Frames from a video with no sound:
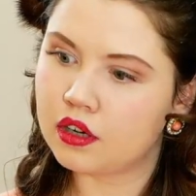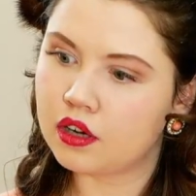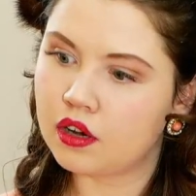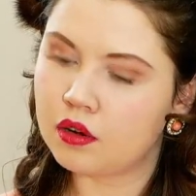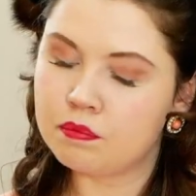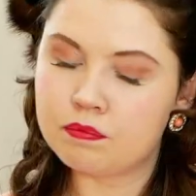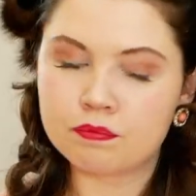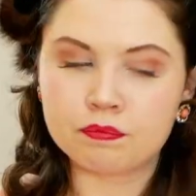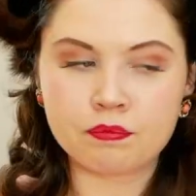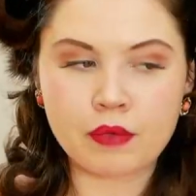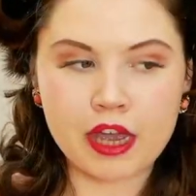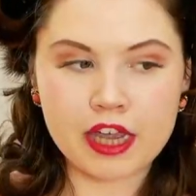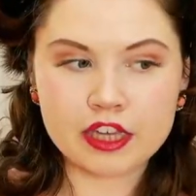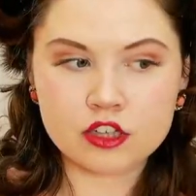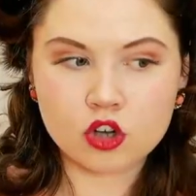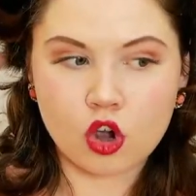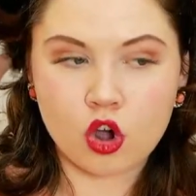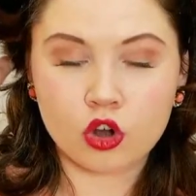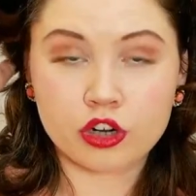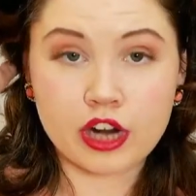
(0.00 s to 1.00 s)
made
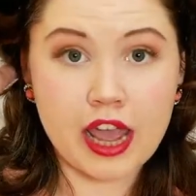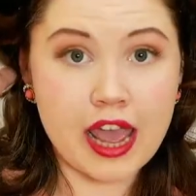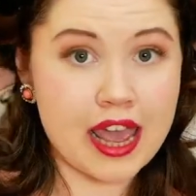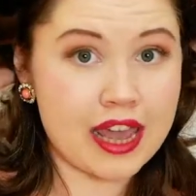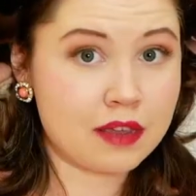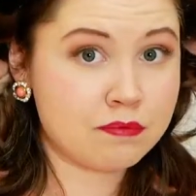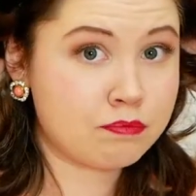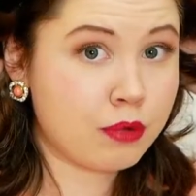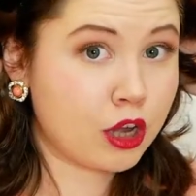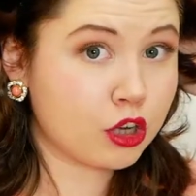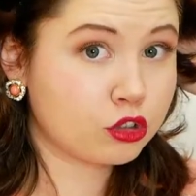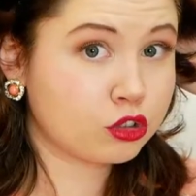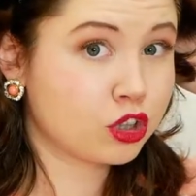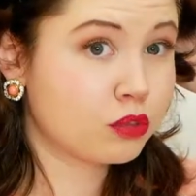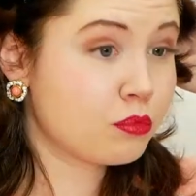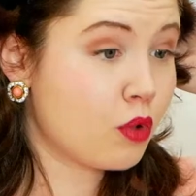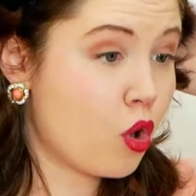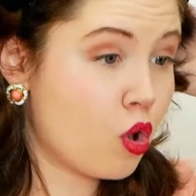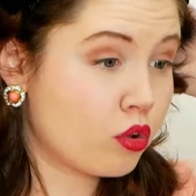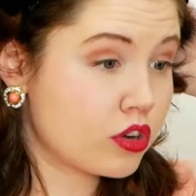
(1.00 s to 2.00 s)
on a buckram
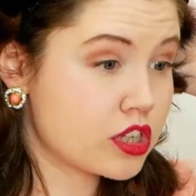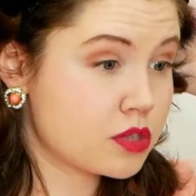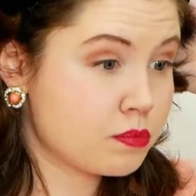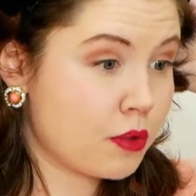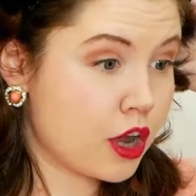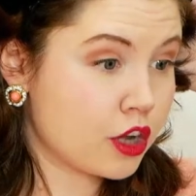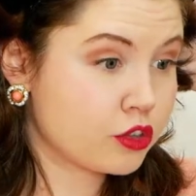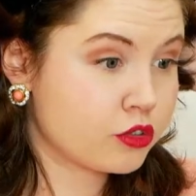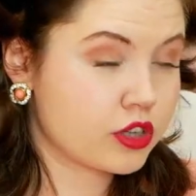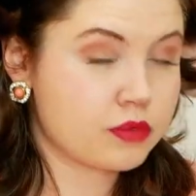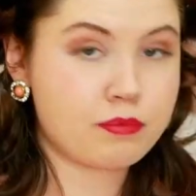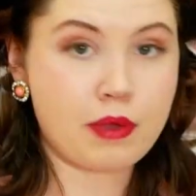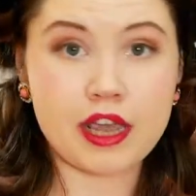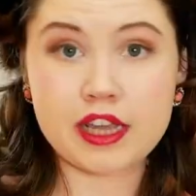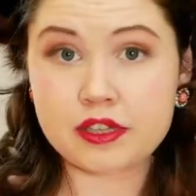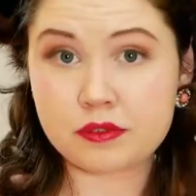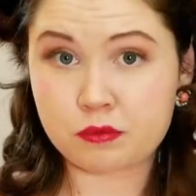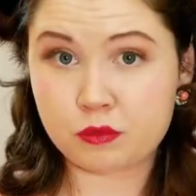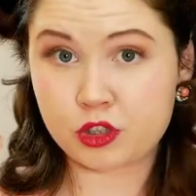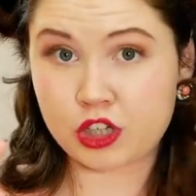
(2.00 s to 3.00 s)
or a sparterie base.
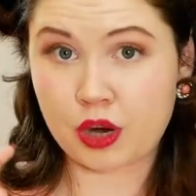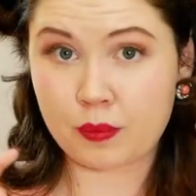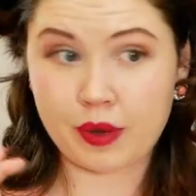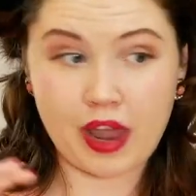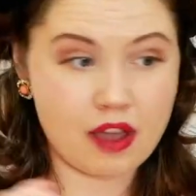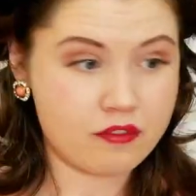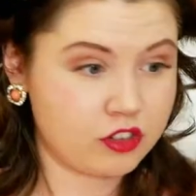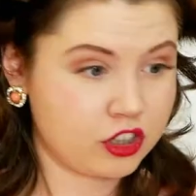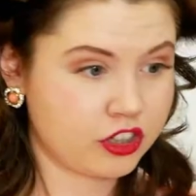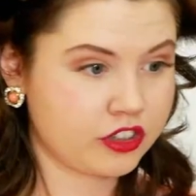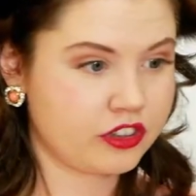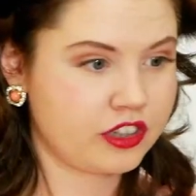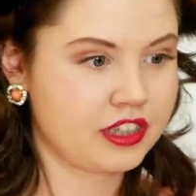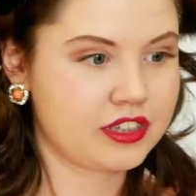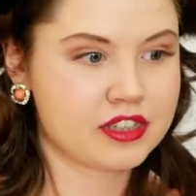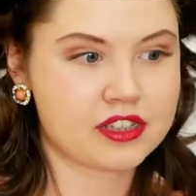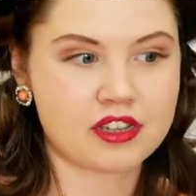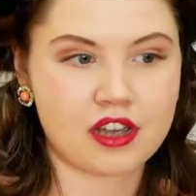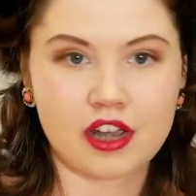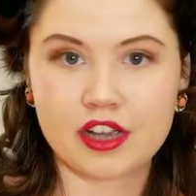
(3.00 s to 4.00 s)
Shall we have a look at the
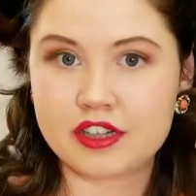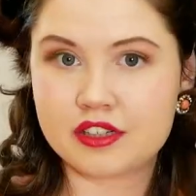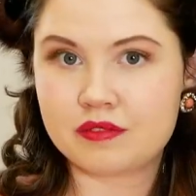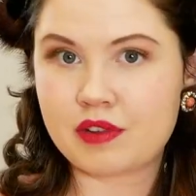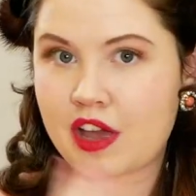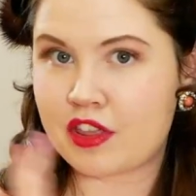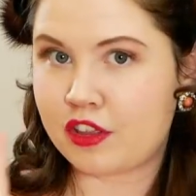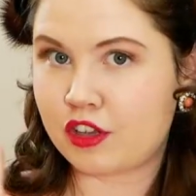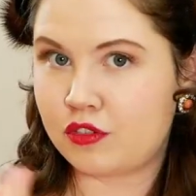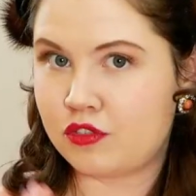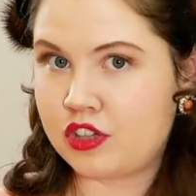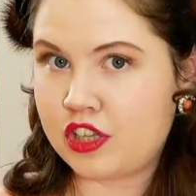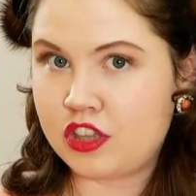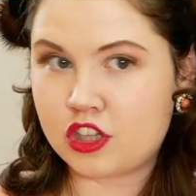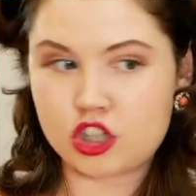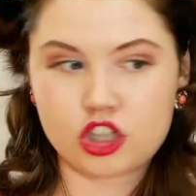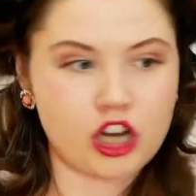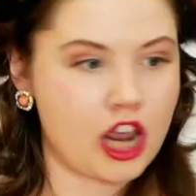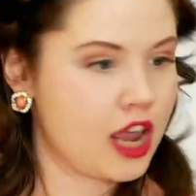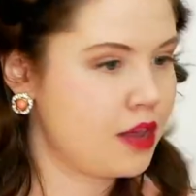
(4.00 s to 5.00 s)
inside now that you've seen the
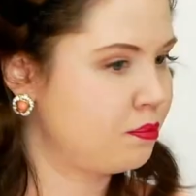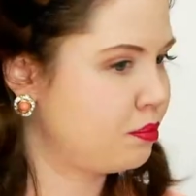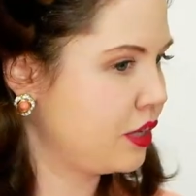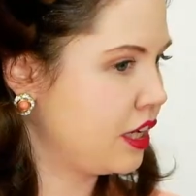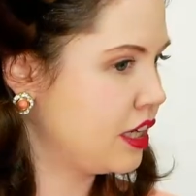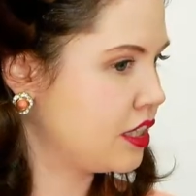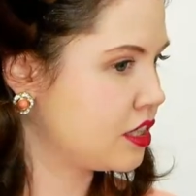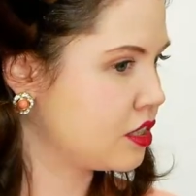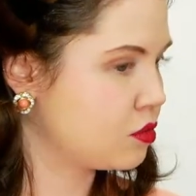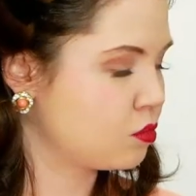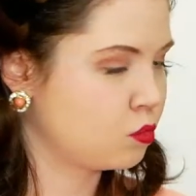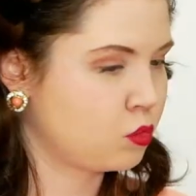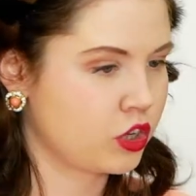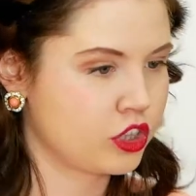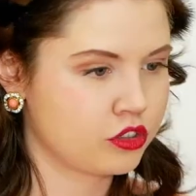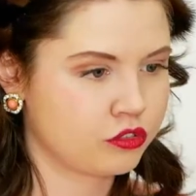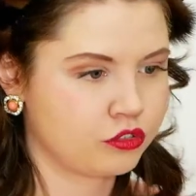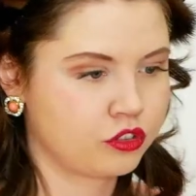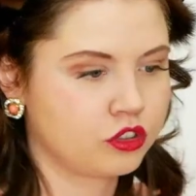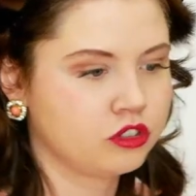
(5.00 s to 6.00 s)
shape? It's
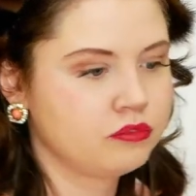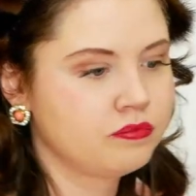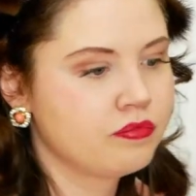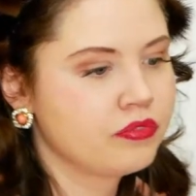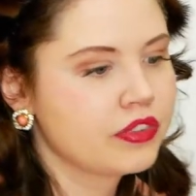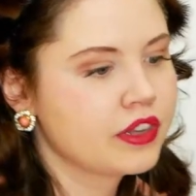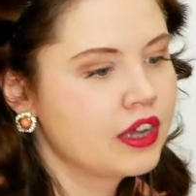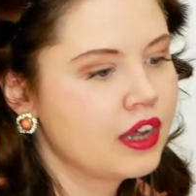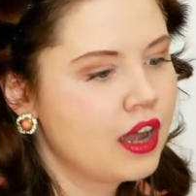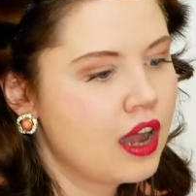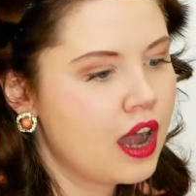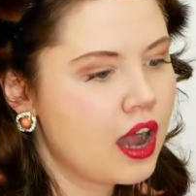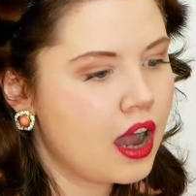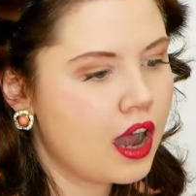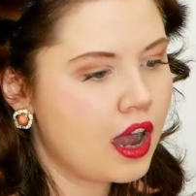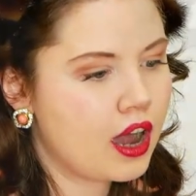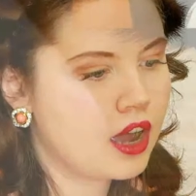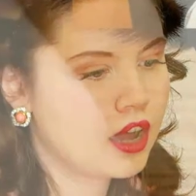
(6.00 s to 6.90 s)
wonderful. I